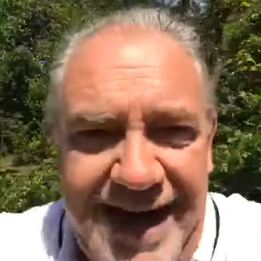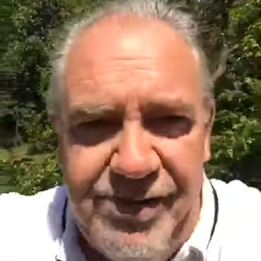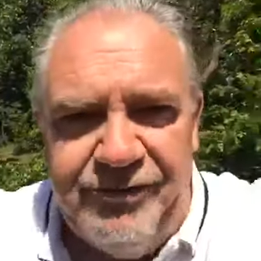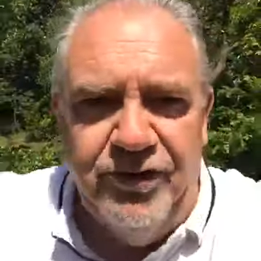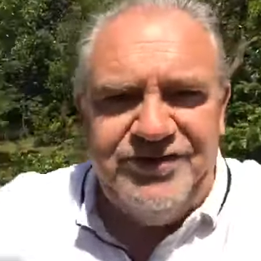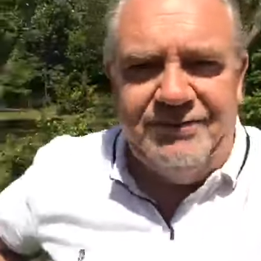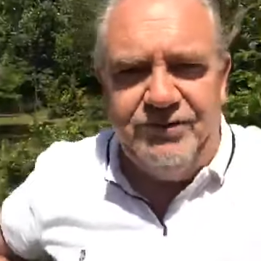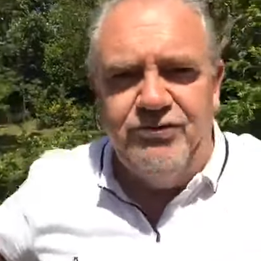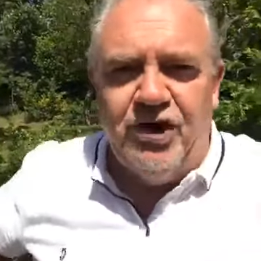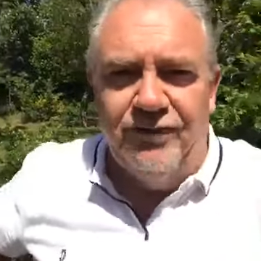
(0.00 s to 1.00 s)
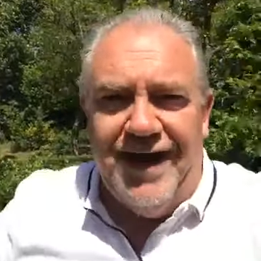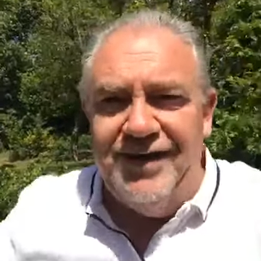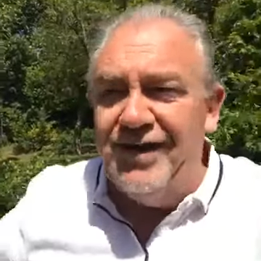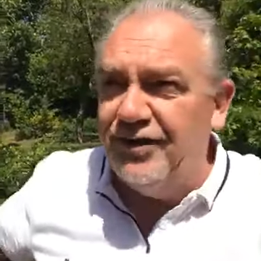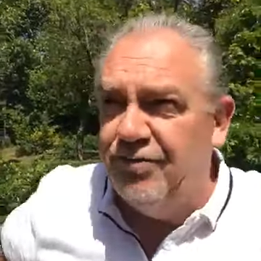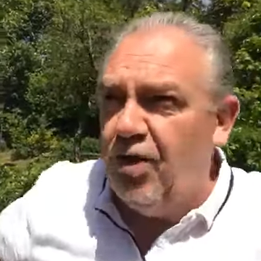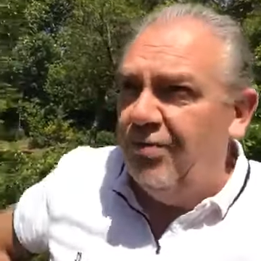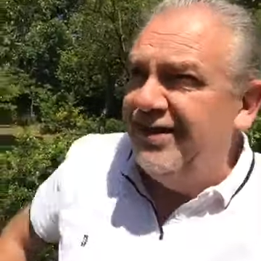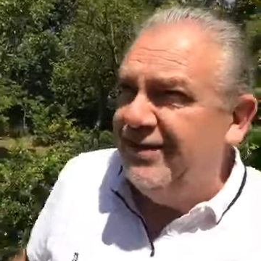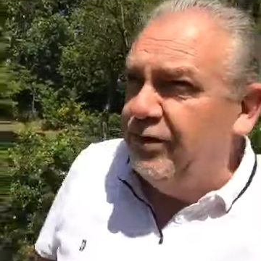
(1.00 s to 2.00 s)
in the footsteps of John Lennon, as
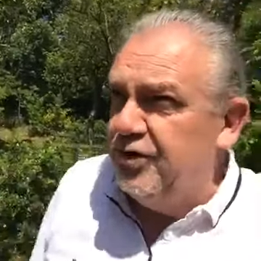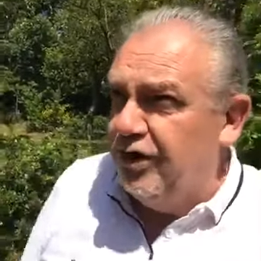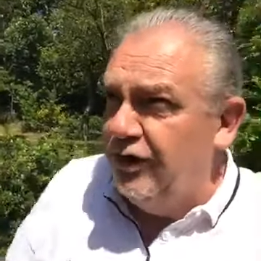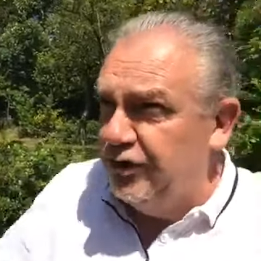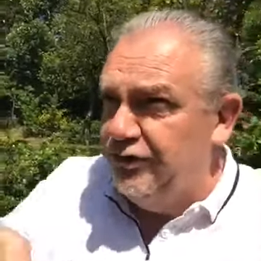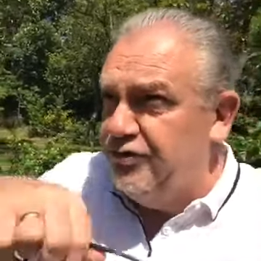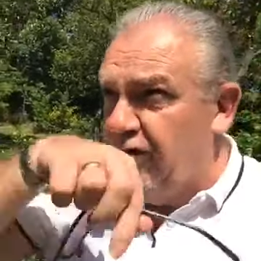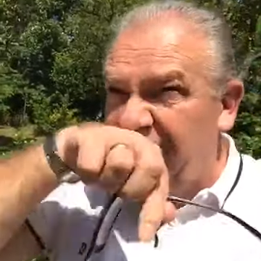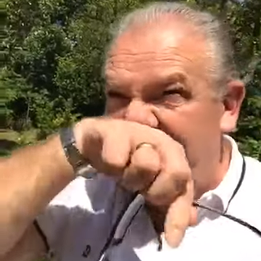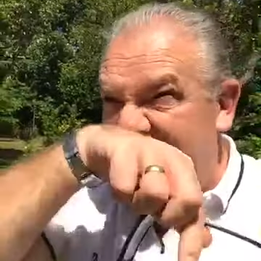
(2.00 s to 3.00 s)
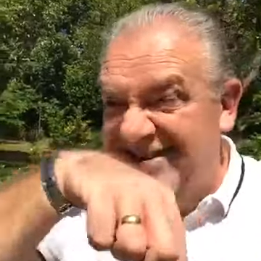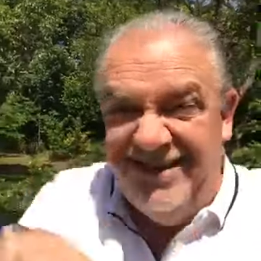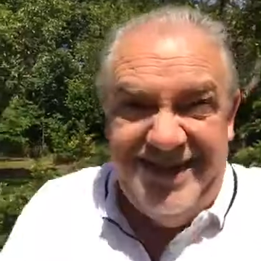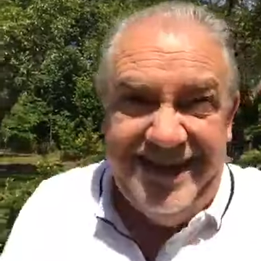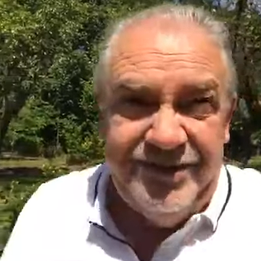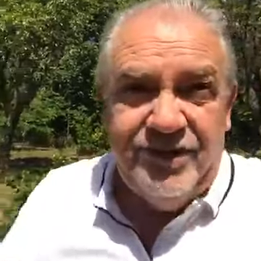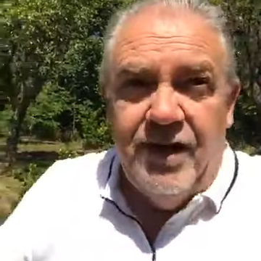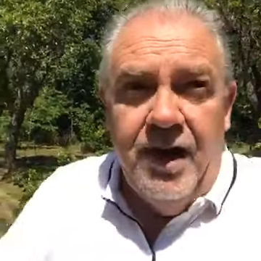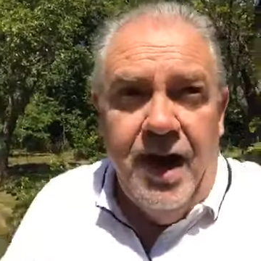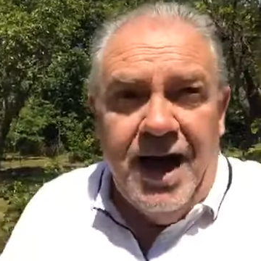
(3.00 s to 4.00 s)
promised. I'm going to show you lots of John-related things,
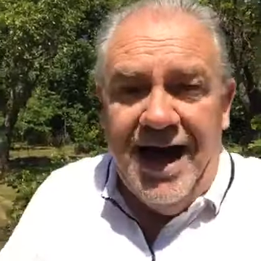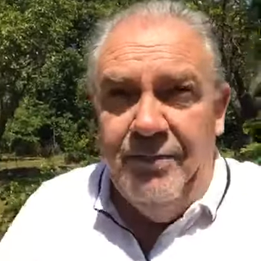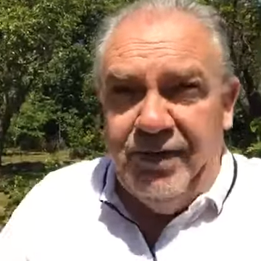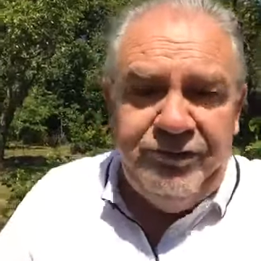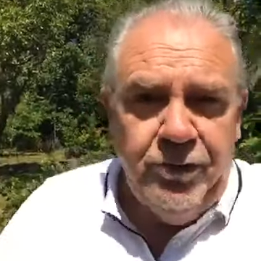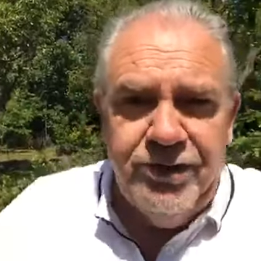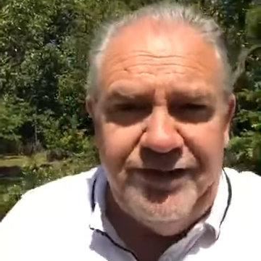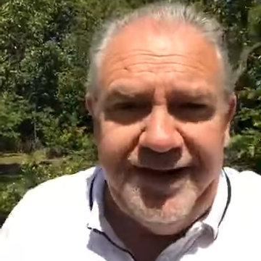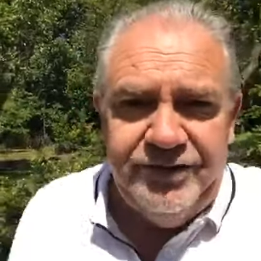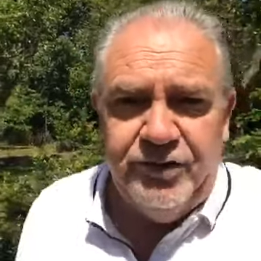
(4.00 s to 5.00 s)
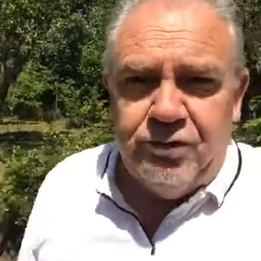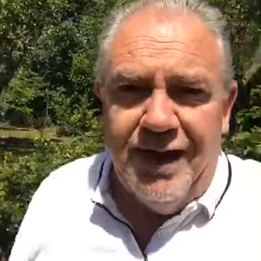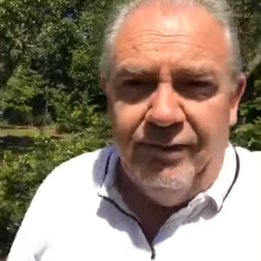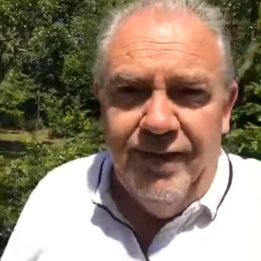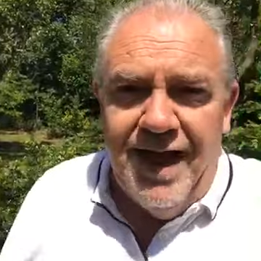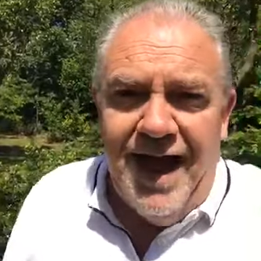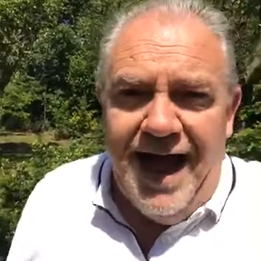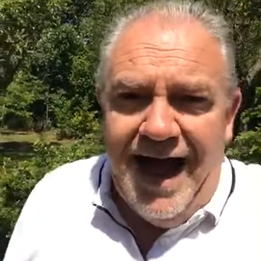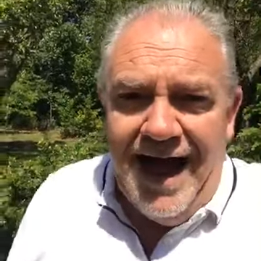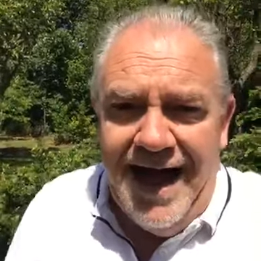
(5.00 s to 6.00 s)
but a few other things as well.
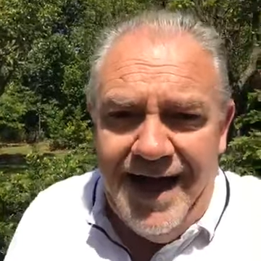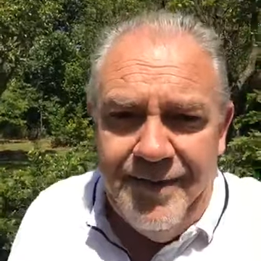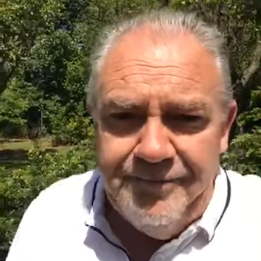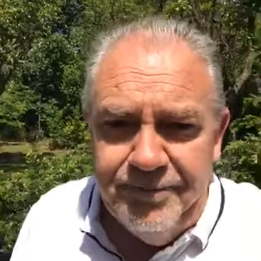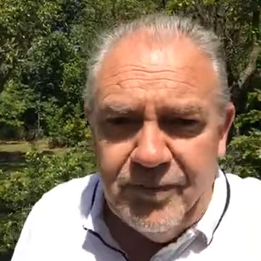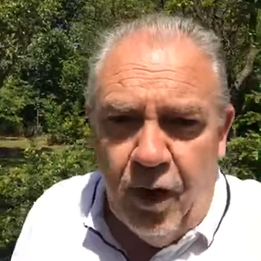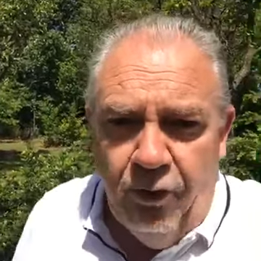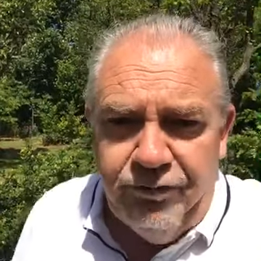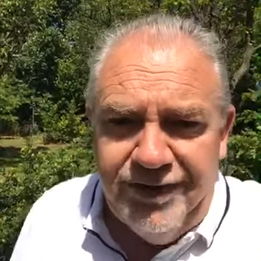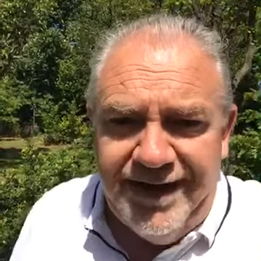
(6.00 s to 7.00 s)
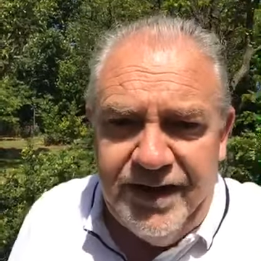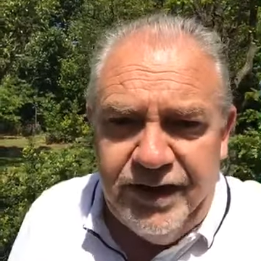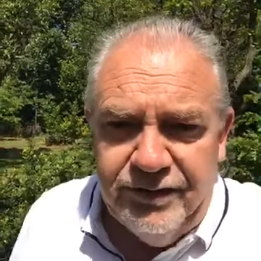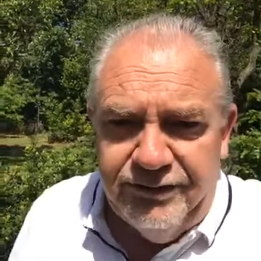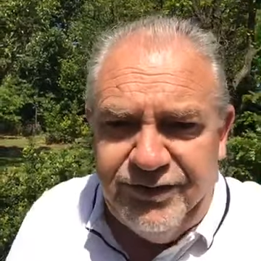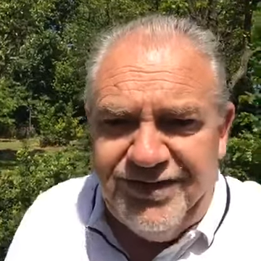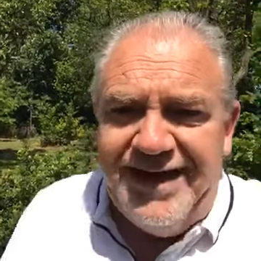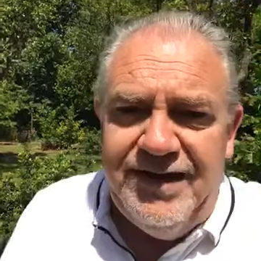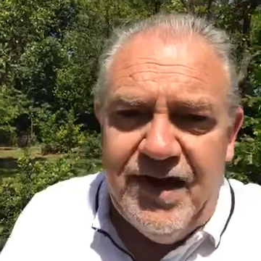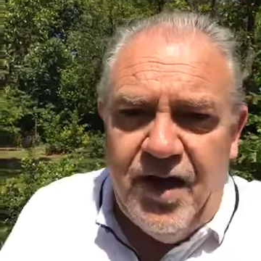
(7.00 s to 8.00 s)
Hopefully, you'll have
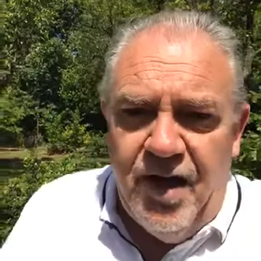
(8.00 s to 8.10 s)
seen